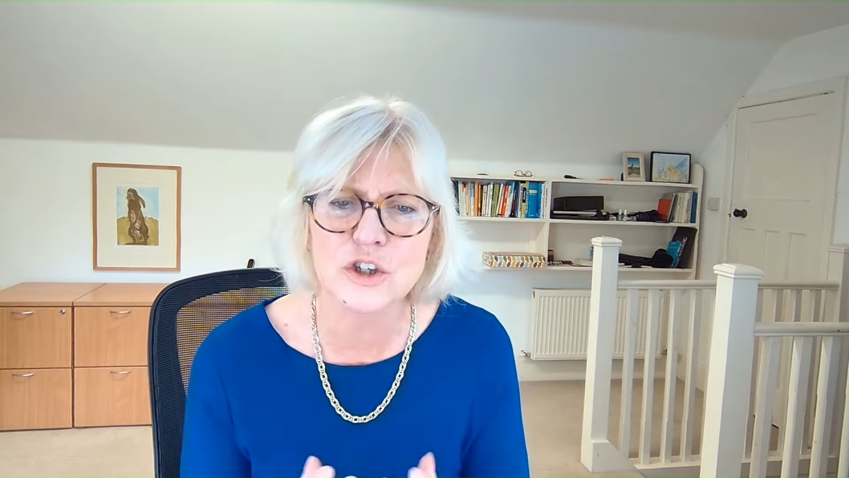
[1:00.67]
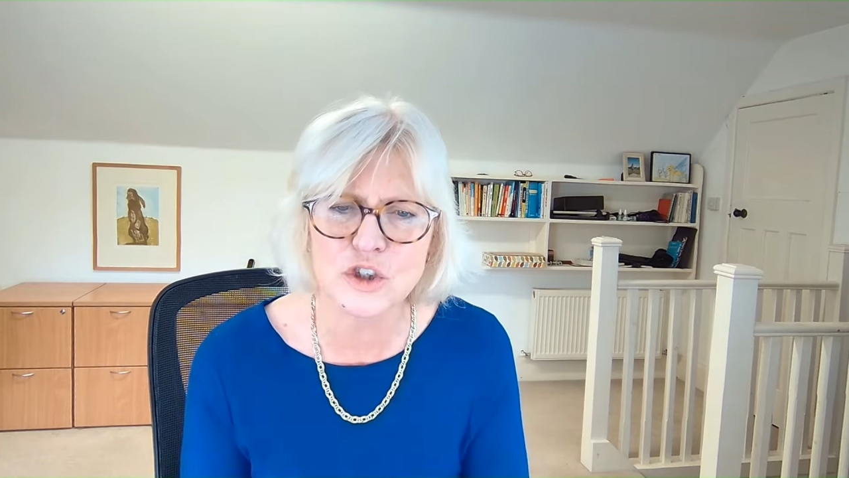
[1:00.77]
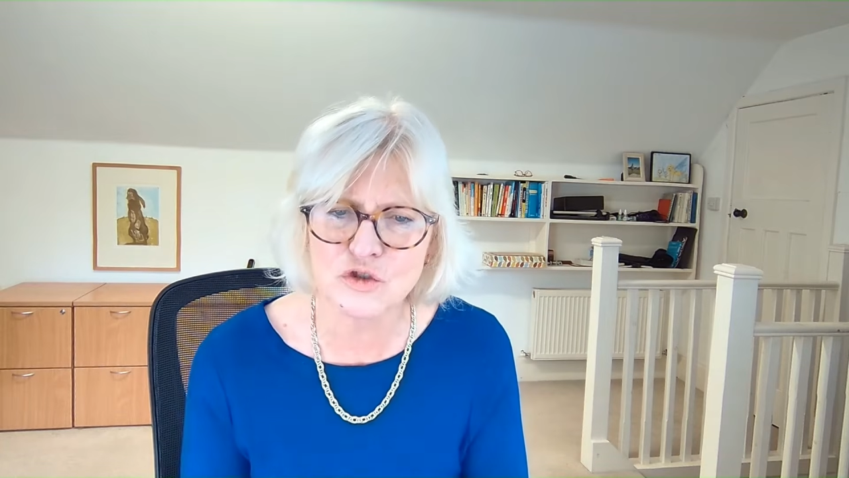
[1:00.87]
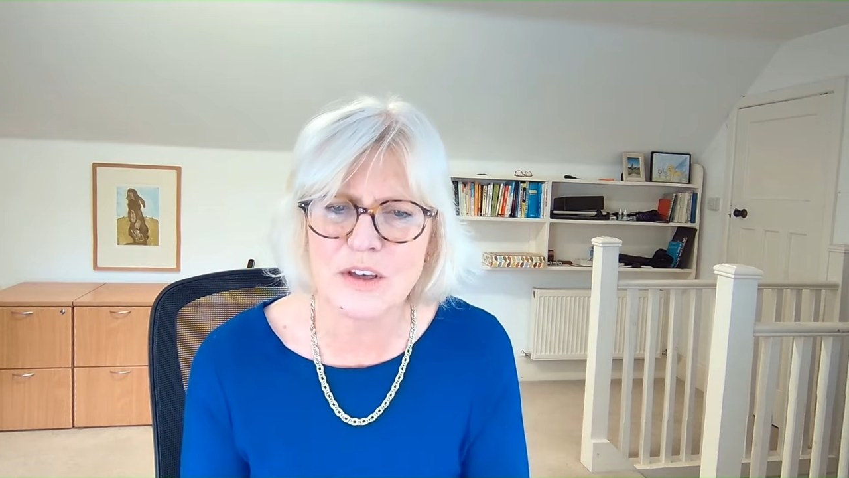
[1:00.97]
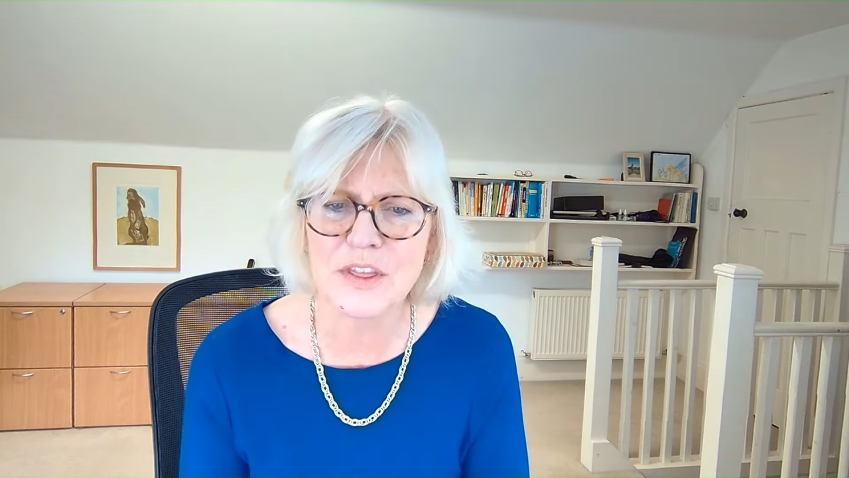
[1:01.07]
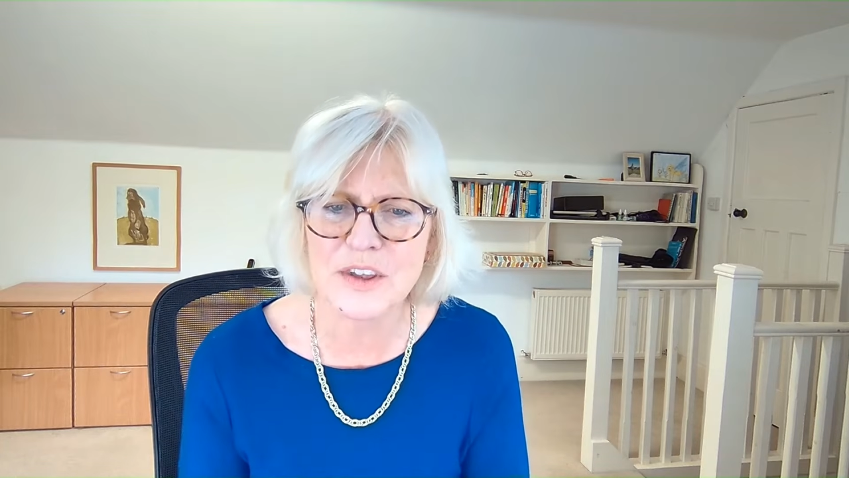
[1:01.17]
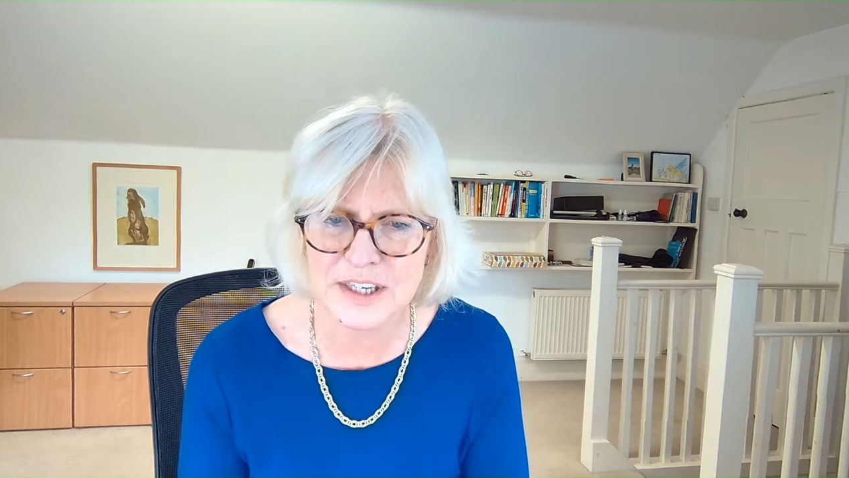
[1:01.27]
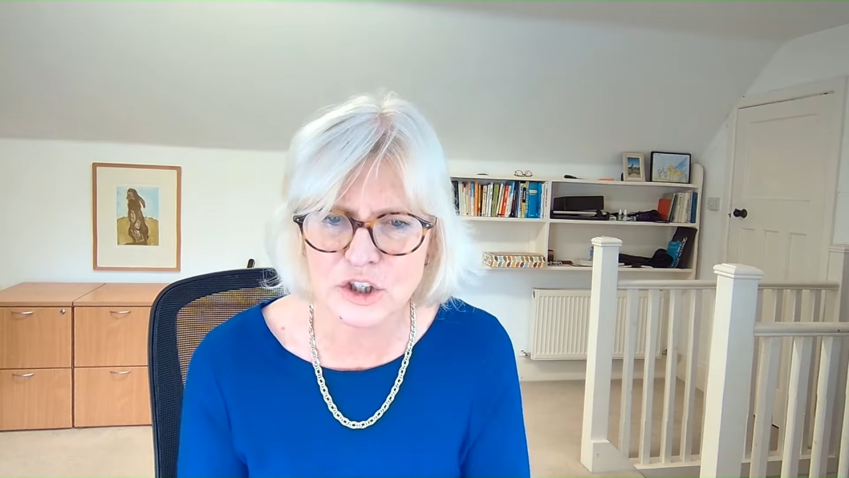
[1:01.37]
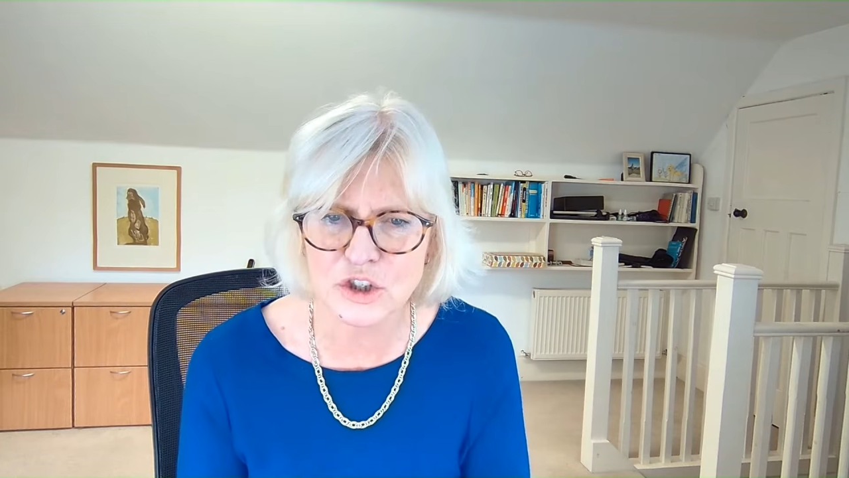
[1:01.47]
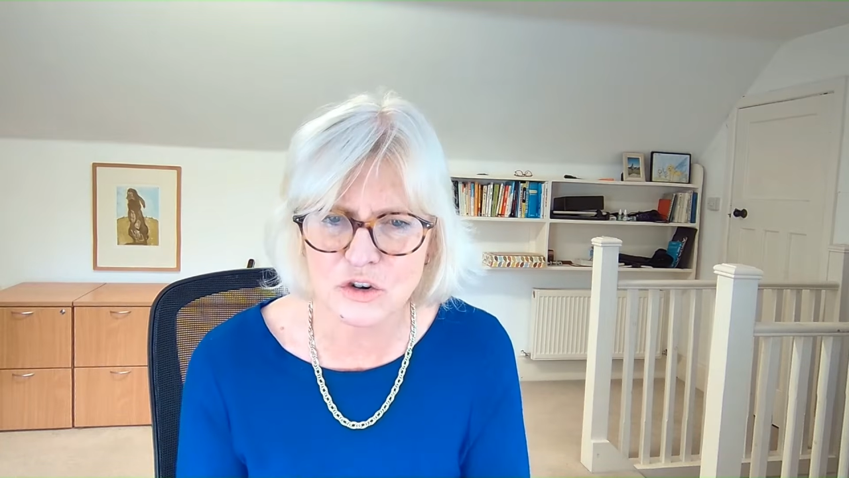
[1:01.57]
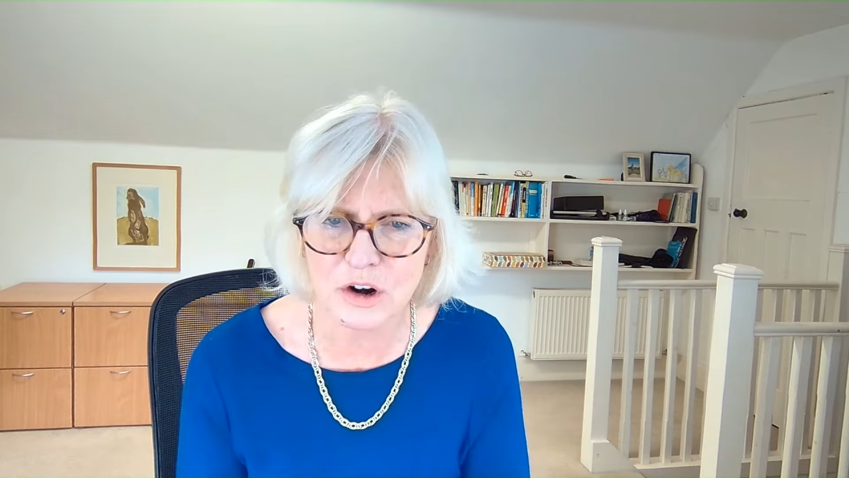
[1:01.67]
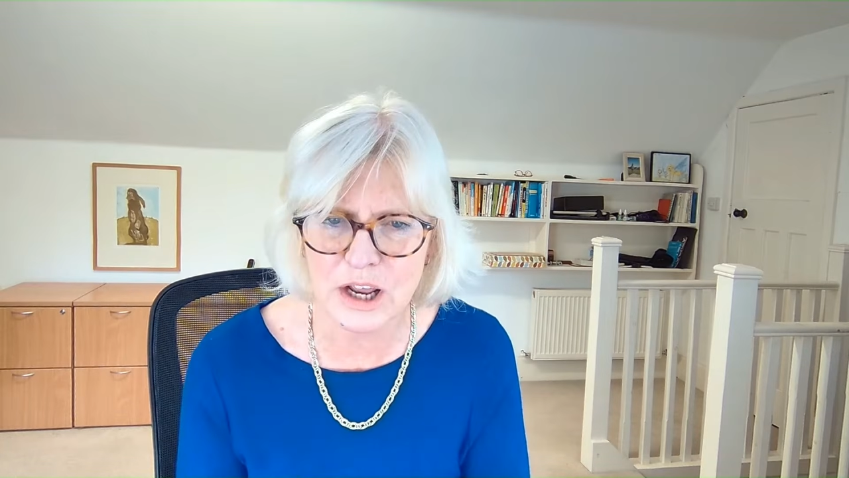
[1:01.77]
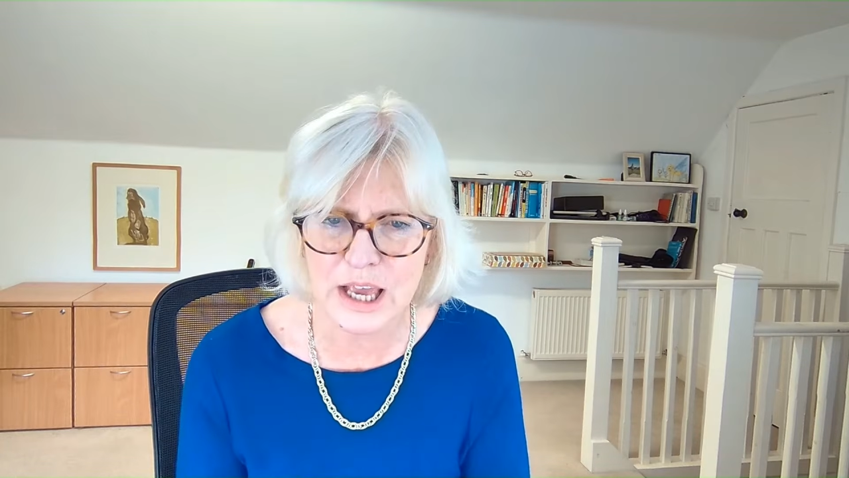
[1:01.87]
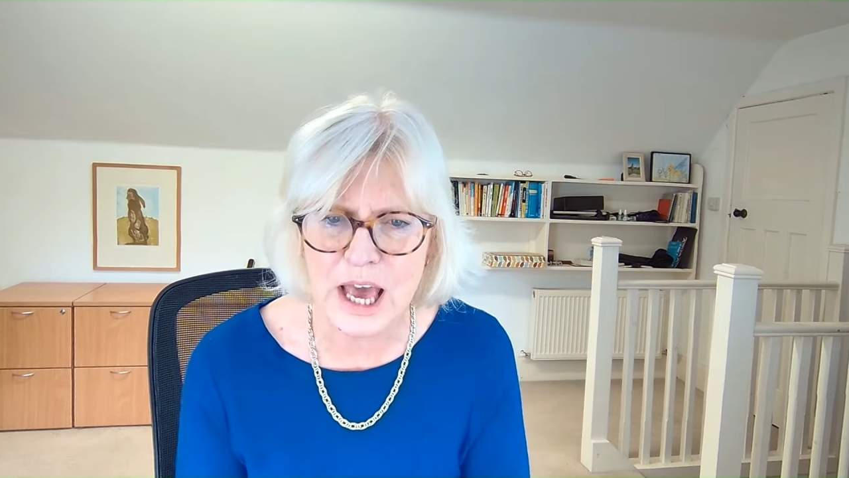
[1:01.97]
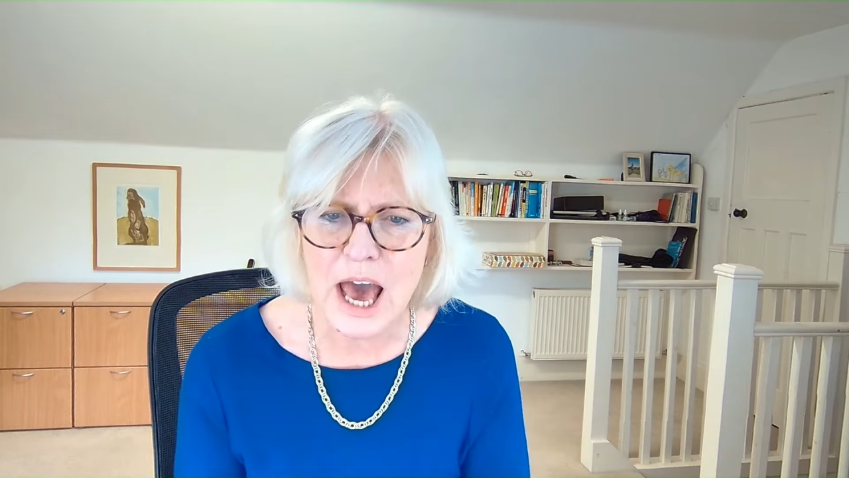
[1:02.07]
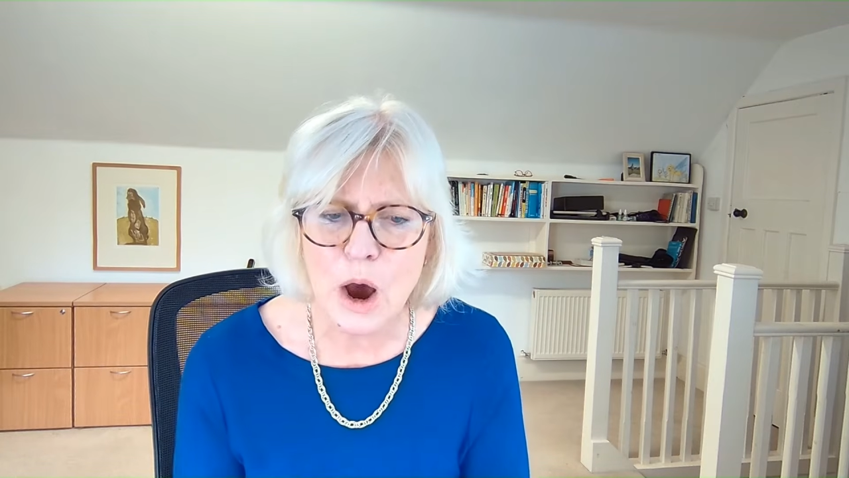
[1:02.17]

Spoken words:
Strength Dictionary.